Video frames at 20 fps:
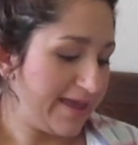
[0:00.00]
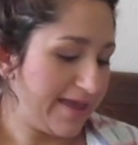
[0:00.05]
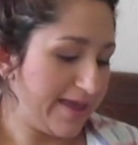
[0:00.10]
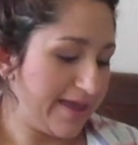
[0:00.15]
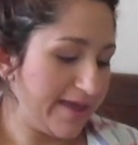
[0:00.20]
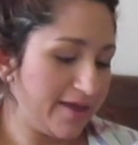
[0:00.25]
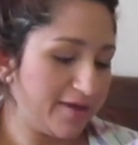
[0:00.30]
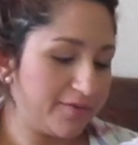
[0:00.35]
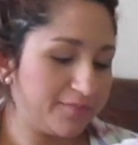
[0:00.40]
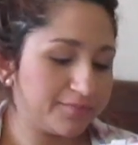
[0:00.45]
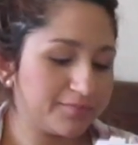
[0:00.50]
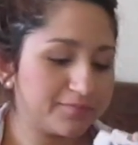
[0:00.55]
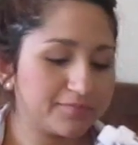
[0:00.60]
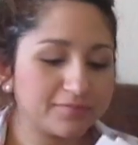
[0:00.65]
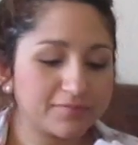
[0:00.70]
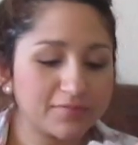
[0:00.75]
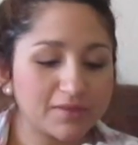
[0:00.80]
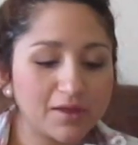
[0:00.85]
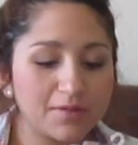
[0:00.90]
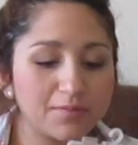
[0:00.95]
and
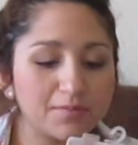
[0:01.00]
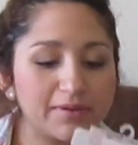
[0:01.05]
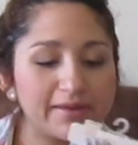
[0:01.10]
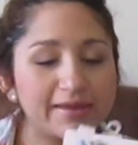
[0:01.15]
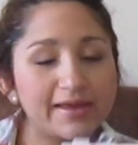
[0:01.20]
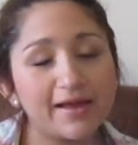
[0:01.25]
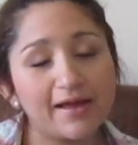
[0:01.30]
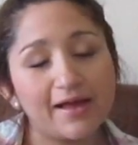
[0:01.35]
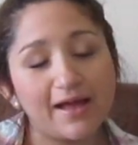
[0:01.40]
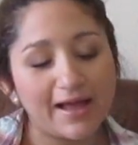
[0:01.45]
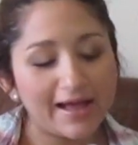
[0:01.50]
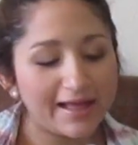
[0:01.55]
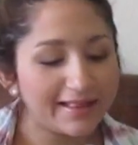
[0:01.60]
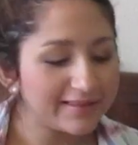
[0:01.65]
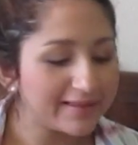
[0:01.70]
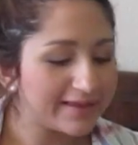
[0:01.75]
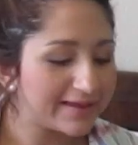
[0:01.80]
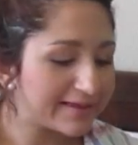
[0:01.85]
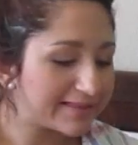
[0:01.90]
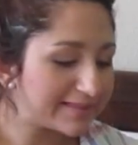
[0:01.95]
but yeah, I
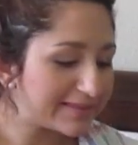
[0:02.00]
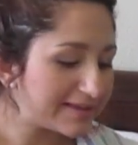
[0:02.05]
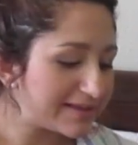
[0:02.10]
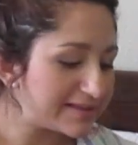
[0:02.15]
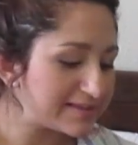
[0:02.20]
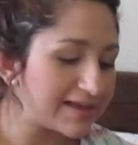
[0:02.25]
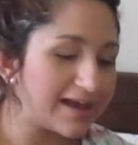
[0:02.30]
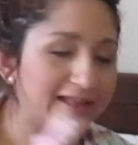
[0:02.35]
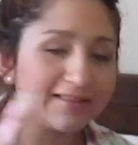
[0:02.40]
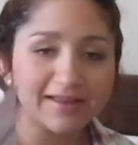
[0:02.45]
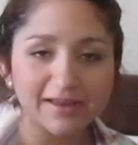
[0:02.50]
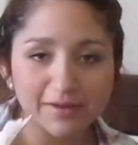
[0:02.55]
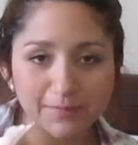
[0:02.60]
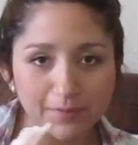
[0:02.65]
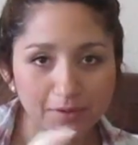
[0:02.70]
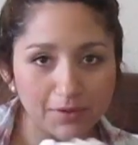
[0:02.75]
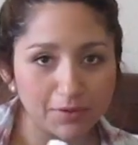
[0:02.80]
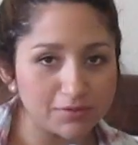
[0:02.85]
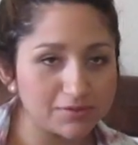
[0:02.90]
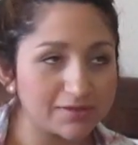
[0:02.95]
like these. I like
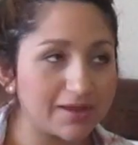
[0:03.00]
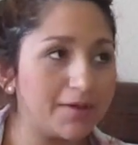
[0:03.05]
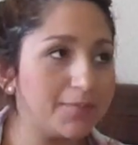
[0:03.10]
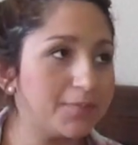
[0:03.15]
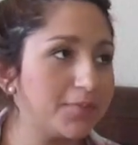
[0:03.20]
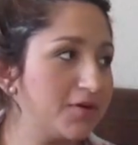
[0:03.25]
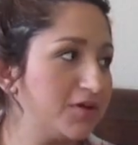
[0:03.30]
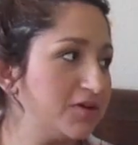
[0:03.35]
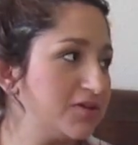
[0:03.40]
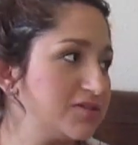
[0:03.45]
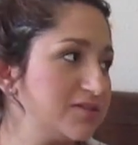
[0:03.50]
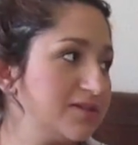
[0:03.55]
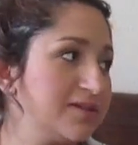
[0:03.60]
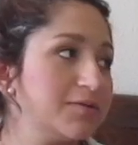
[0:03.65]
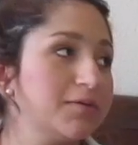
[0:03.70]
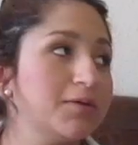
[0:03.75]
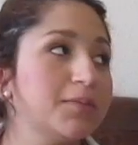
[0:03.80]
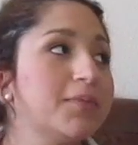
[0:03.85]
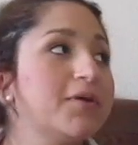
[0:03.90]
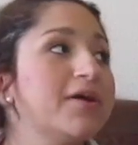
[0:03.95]
bows. I personally
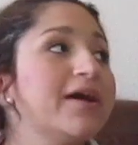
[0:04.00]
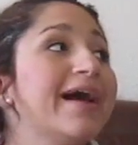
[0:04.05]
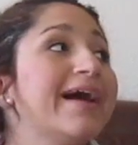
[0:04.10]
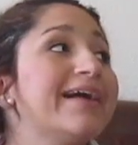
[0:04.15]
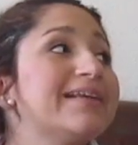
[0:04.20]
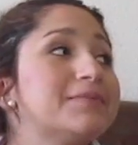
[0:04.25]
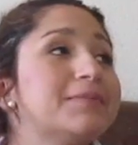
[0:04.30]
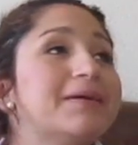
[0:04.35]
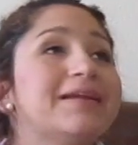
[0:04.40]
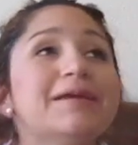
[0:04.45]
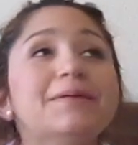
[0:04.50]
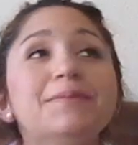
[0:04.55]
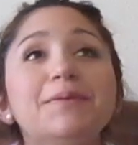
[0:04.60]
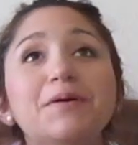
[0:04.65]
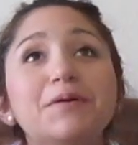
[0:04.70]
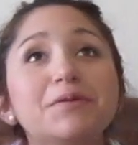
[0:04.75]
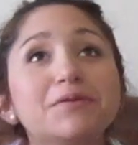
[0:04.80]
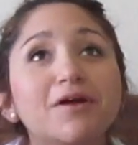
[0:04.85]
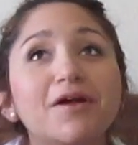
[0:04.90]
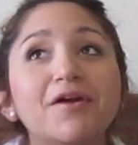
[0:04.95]
will put as many
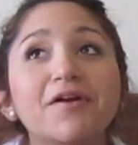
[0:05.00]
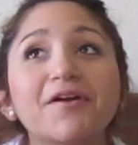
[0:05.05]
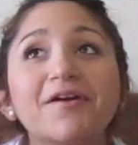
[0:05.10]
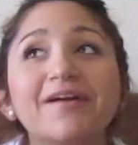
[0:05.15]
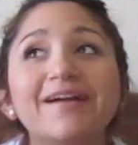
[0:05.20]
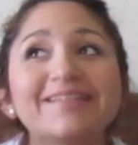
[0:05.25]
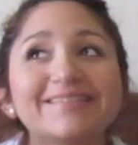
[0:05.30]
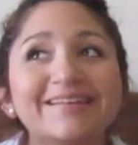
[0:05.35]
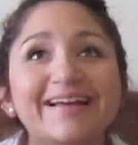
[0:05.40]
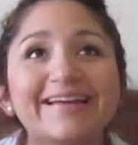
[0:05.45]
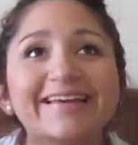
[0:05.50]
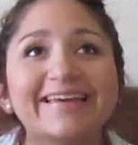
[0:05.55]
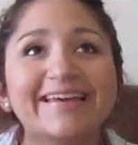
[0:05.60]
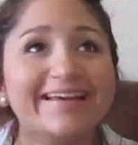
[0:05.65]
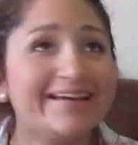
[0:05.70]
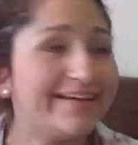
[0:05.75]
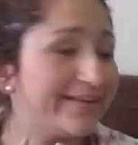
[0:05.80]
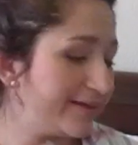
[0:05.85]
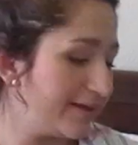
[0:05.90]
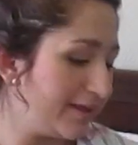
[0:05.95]
bows on her as I
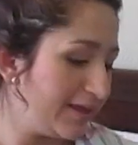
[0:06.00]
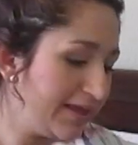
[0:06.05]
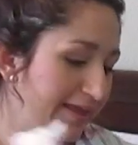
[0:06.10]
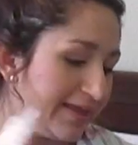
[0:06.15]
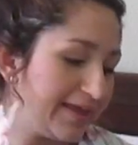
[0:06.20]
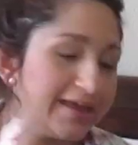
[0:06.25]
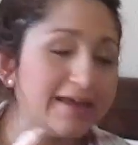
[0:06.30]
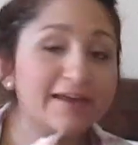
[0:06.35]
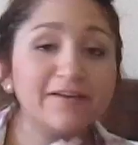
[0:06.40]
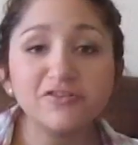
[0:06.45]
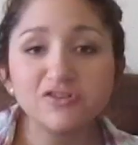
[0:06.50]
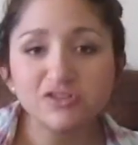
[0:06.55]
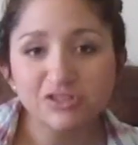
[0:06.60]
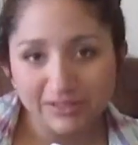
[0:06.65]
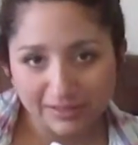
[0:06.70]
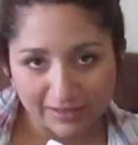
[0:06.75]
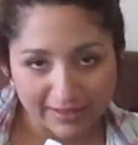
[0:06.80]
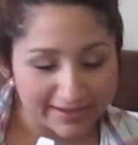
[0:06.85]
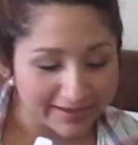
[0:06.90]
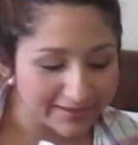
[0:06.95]
can if
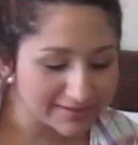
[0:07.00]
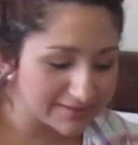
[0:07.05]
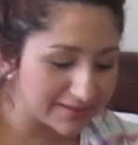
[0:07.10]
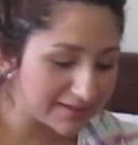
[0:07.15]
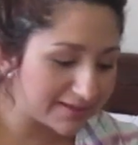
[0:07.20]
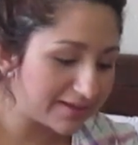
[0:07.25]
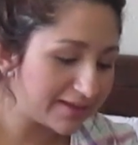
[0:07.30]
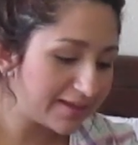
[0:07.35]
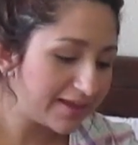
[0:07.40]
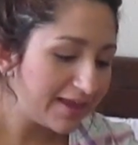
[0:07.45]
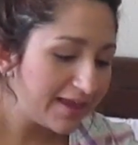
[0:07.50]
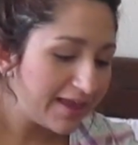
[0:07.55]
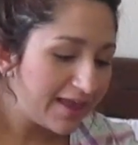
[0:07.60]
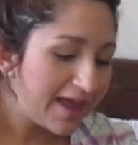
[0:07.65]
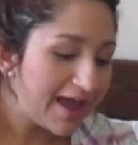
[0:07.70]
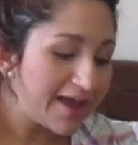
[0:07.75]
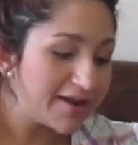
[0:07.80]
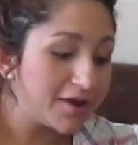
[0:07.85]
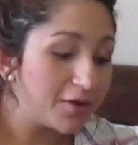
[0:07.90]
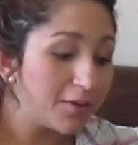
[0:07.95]
she likes it.
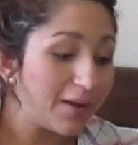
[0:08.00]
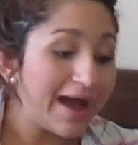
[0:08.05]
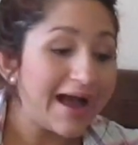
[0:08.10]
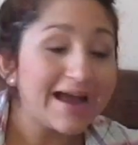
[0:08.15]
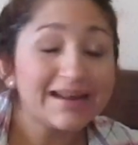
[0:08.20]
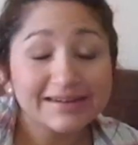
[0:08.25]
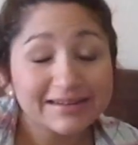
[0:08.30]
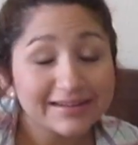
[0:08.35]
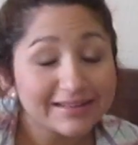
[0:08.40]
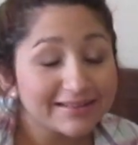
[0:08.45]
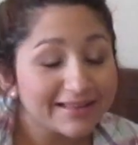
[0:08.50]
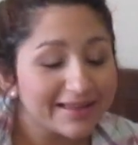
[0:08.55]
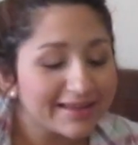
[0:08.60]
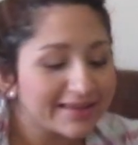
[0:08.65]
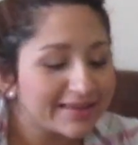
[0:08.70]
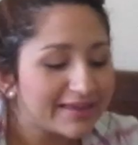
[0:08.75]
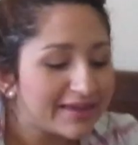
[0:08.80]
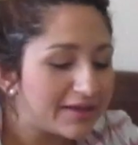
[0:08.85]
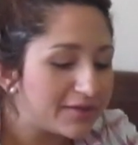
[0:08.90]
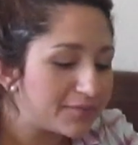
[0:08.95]
I know I didn't
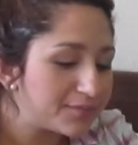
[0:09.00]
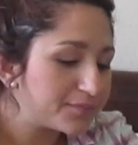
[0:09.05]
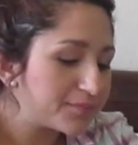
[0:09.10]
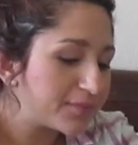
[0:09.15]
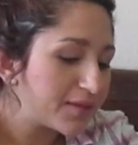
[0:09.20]
like it.